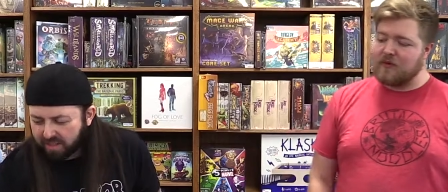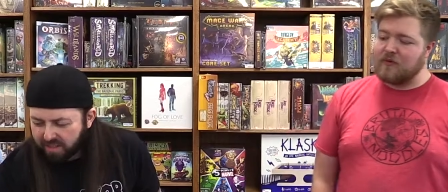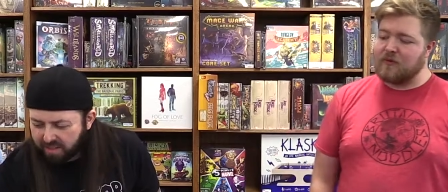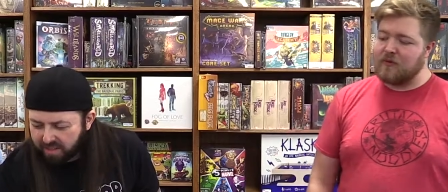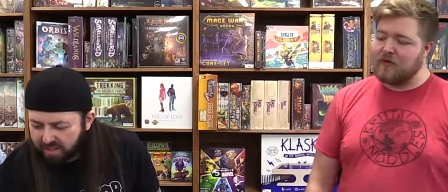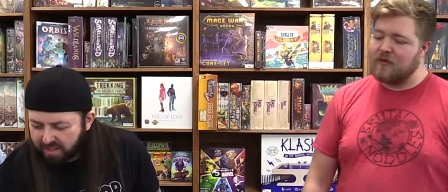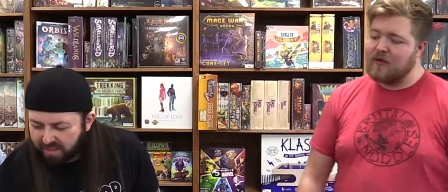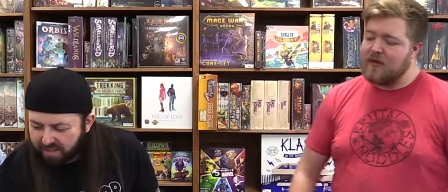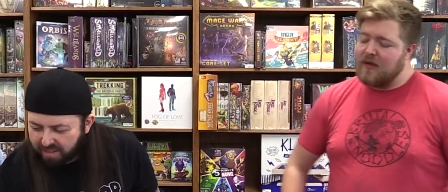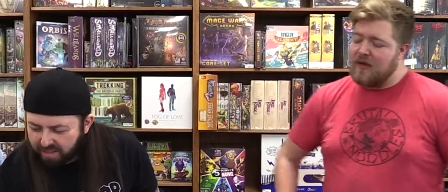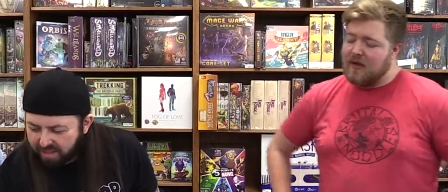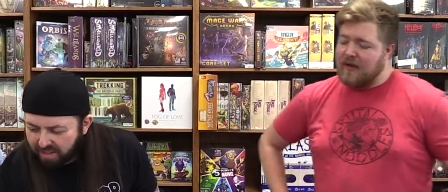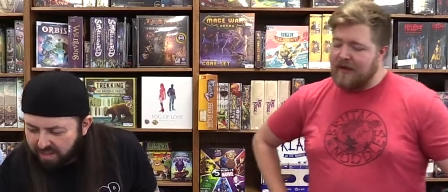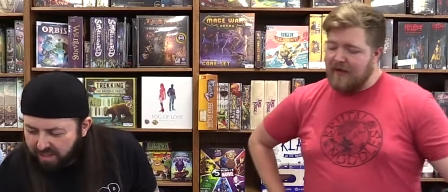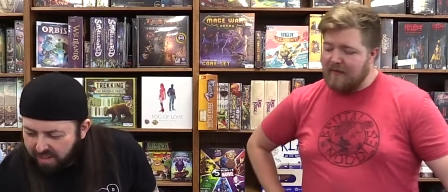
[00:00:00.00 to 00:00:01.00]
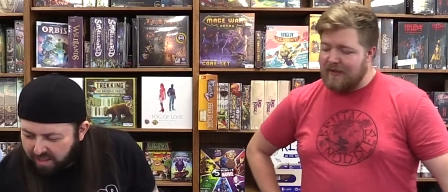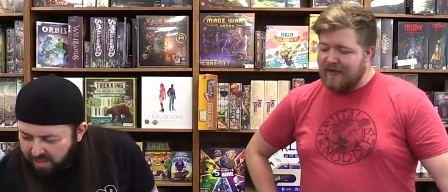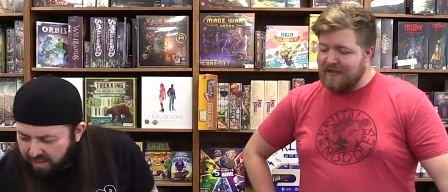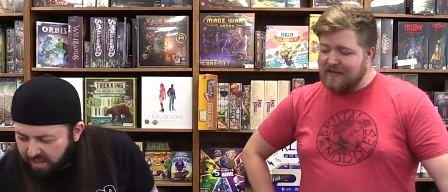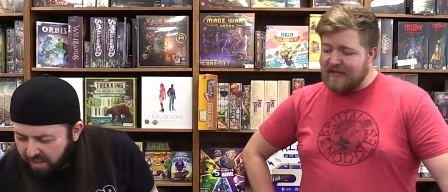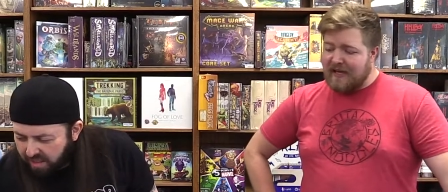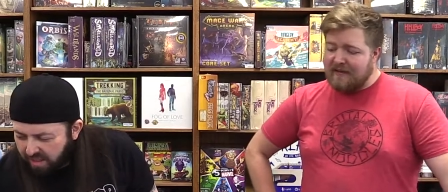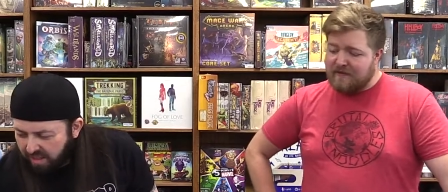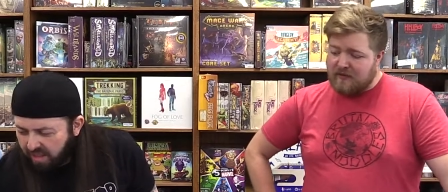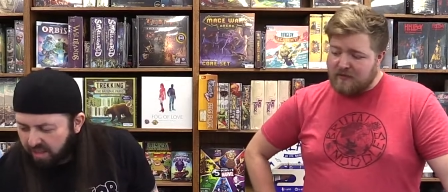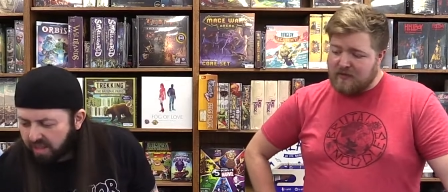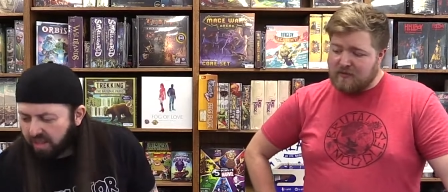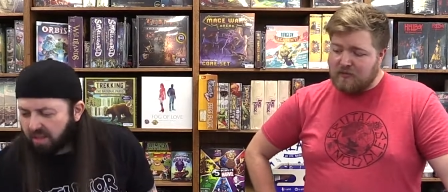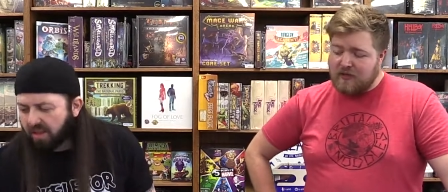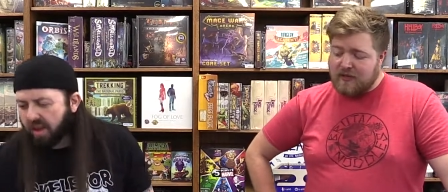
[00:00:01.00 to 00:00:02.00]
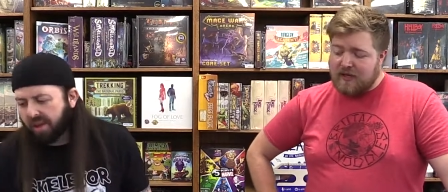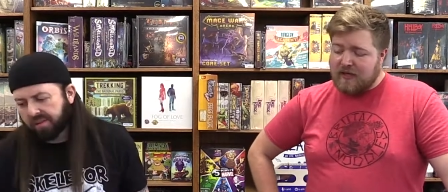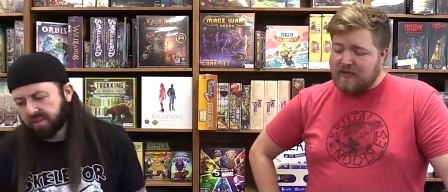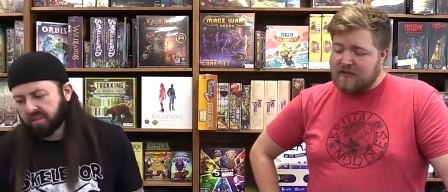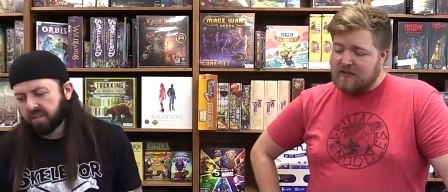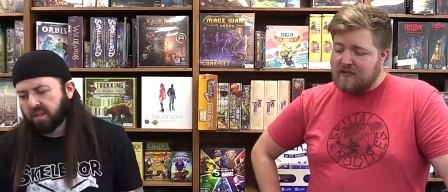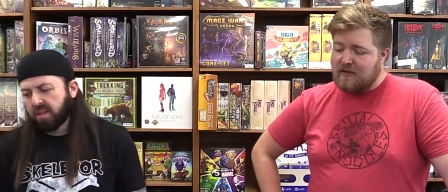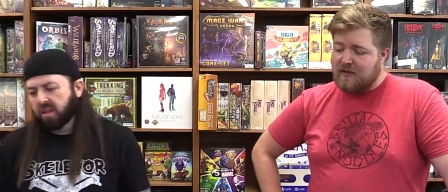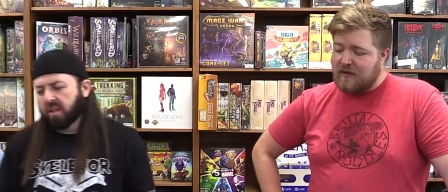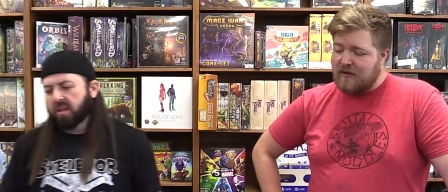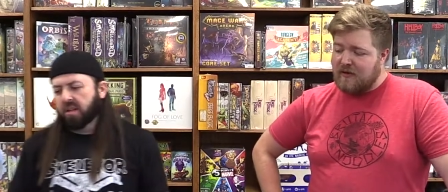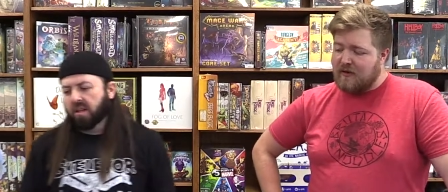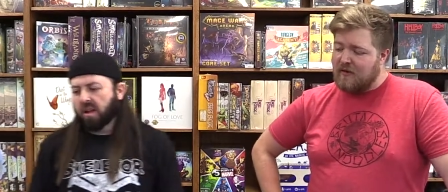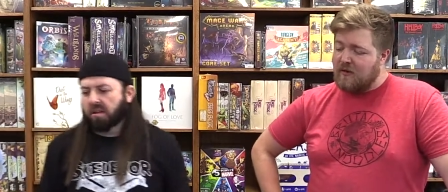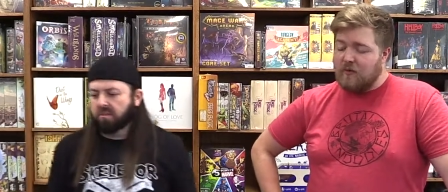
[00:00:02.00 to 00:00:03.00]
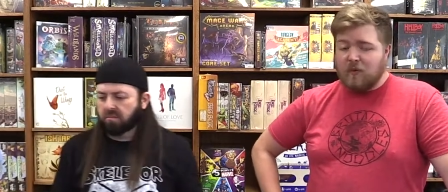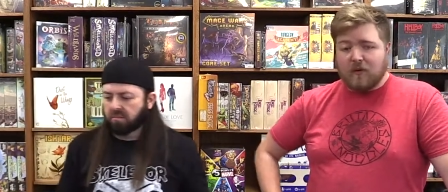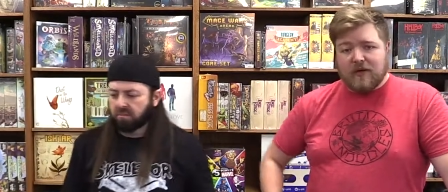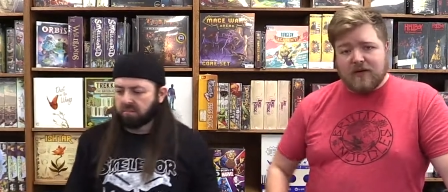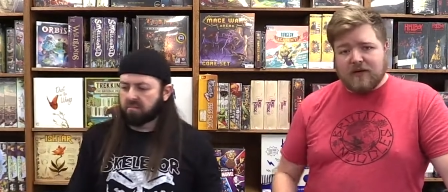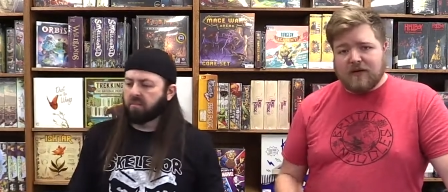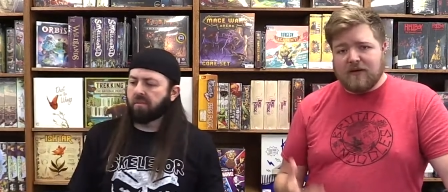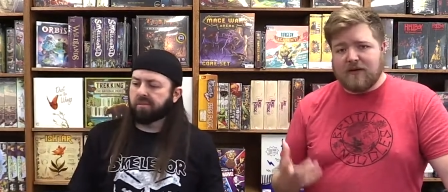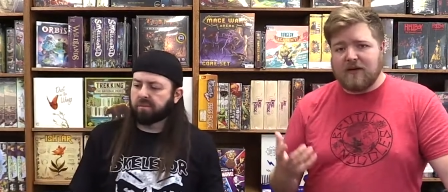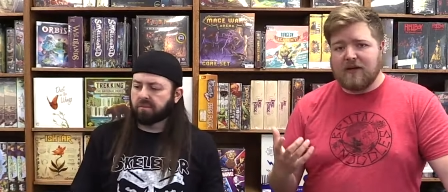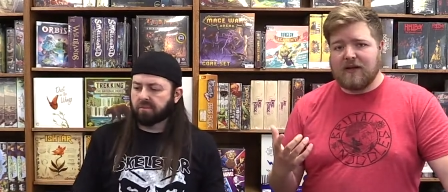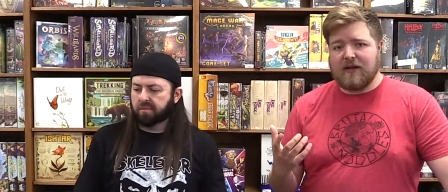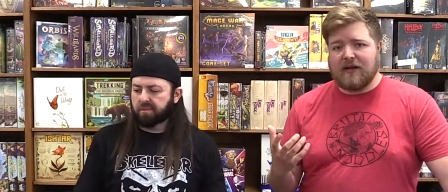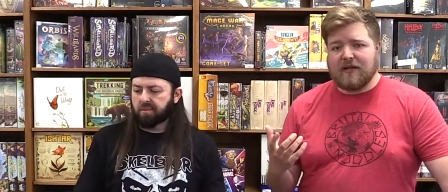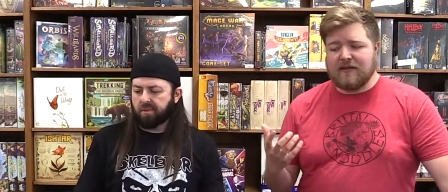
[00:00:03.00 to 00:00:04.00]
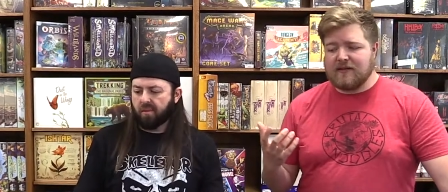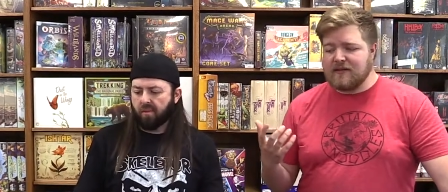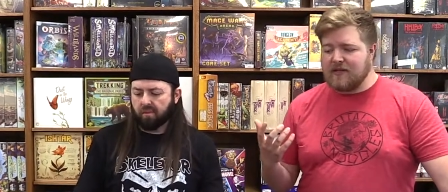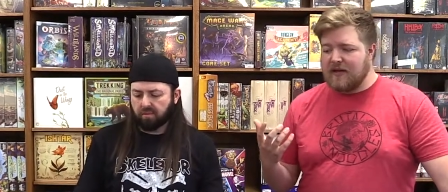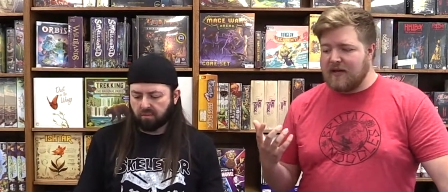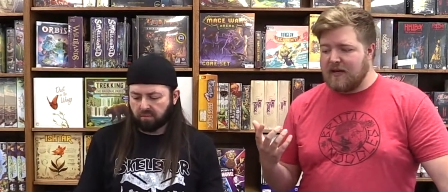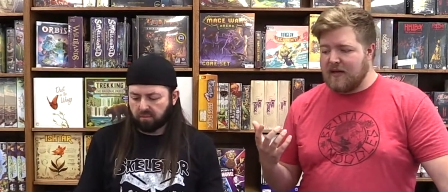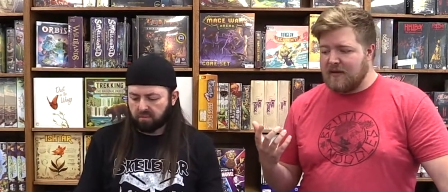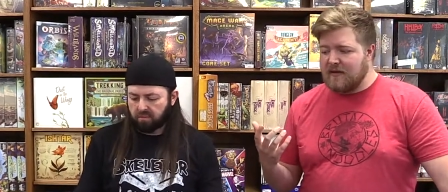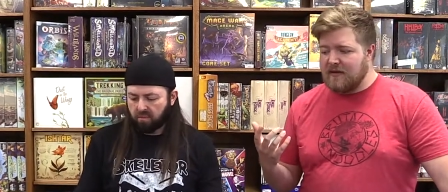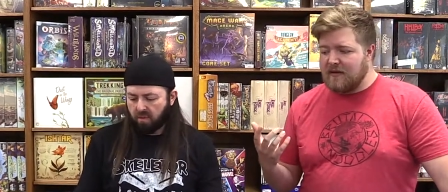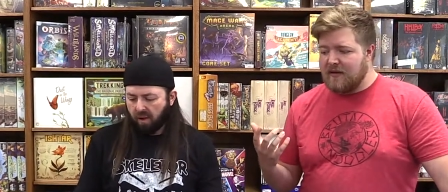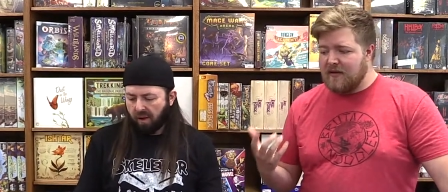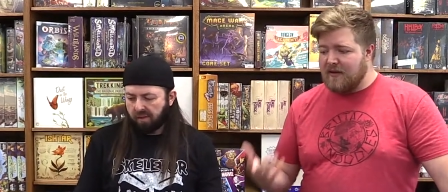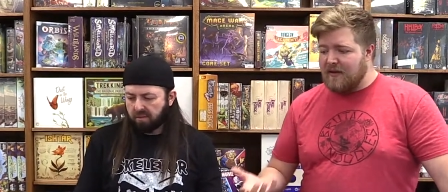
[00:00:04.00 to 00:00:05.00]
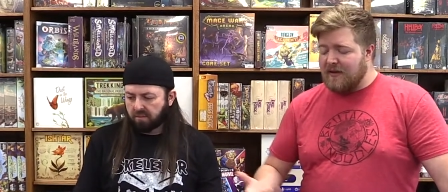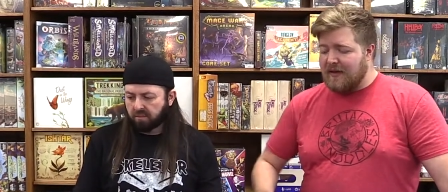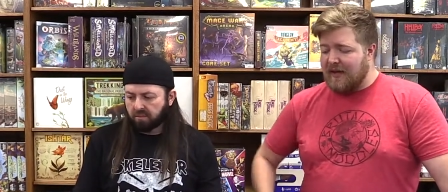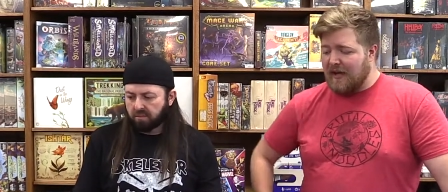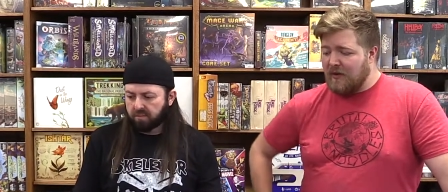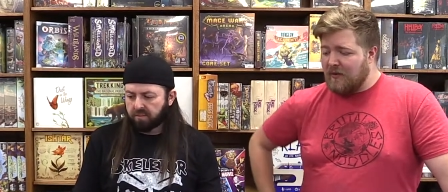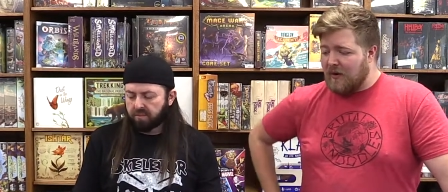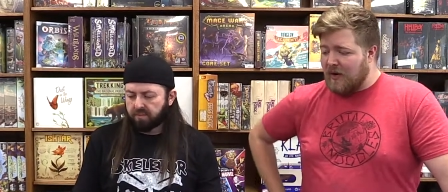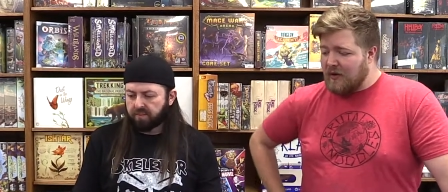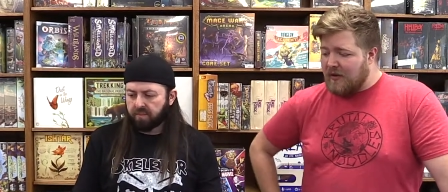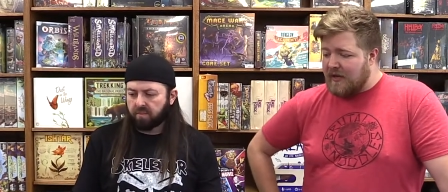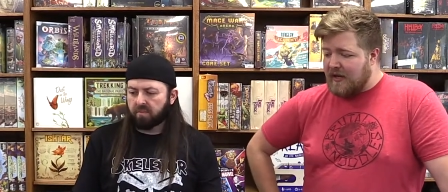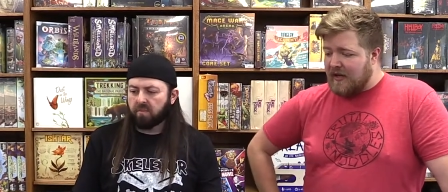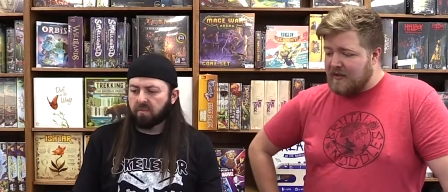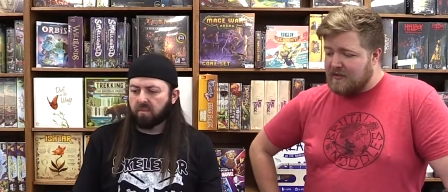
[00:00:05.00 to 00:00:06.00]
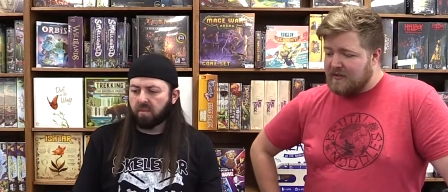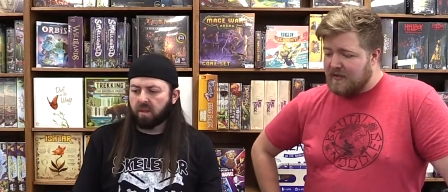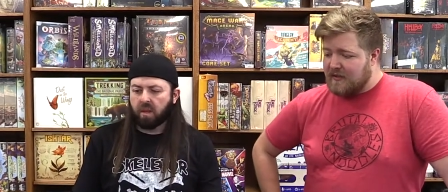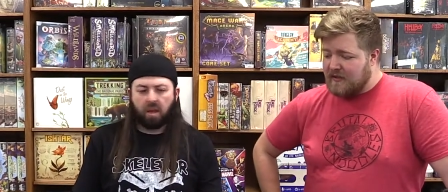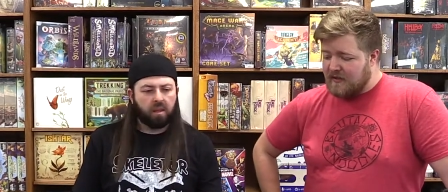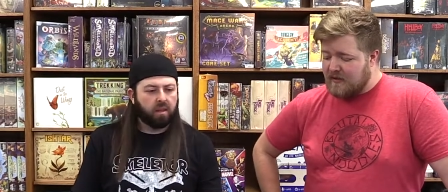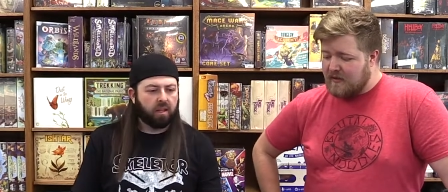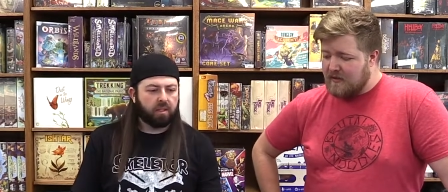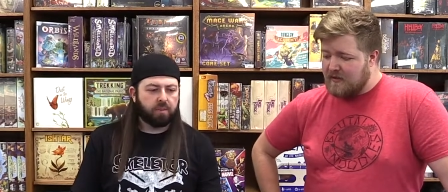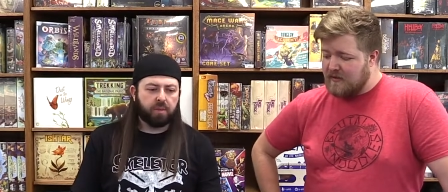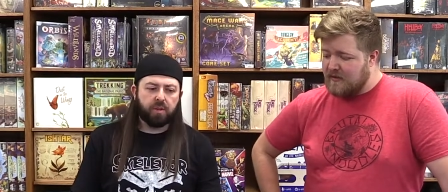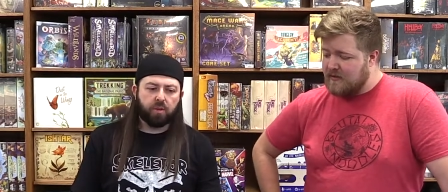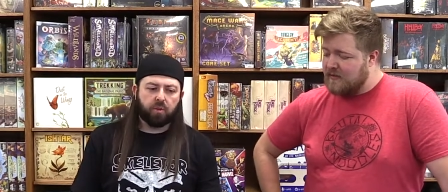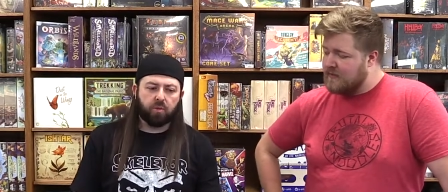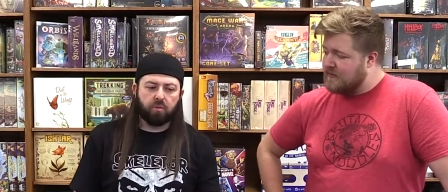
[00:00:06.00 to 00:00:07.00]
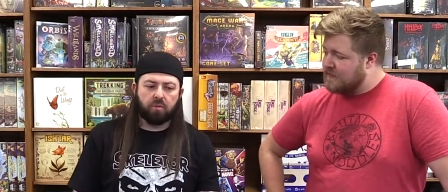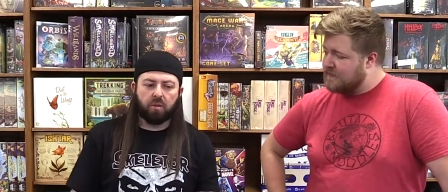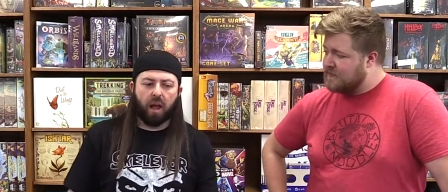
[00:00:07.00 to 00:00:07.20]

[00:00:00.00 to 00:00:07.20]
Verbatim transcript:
Speaker 1: sense. cool. Um, the design for them is really nice too. They're they're wooden and. Uh, can't go wrong with it, honestly. That's pretty cool.